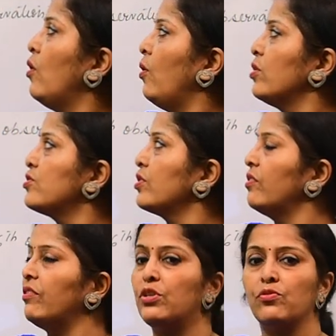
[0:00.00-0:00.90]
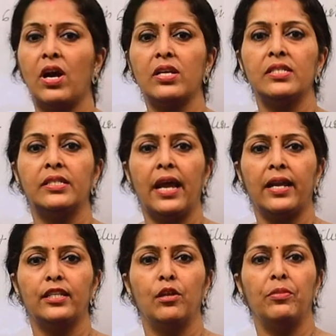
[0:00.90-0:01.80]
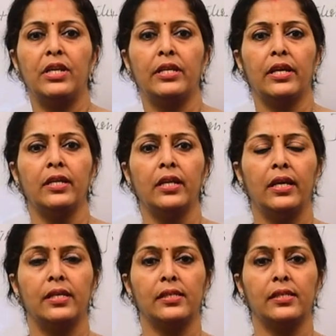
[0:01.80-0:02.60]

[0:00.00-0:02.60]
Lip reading: Also given to us that the median